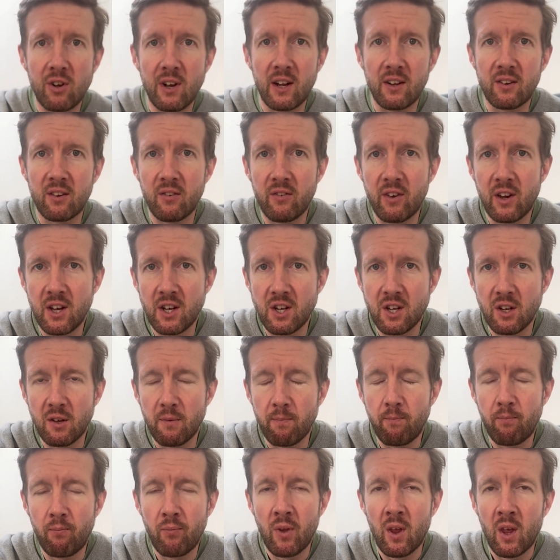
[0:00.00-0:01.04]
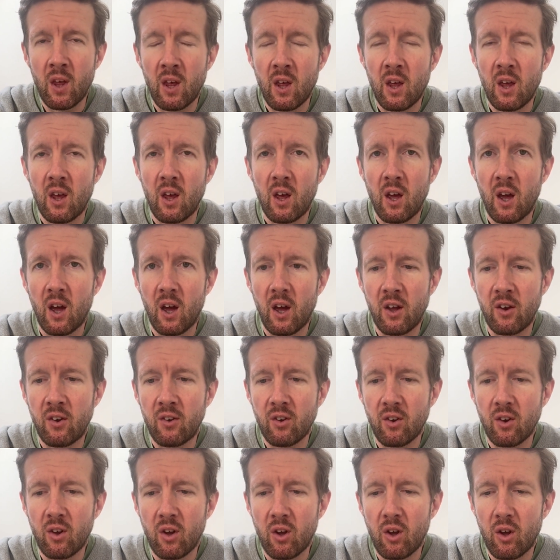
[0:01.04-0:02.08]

activation. And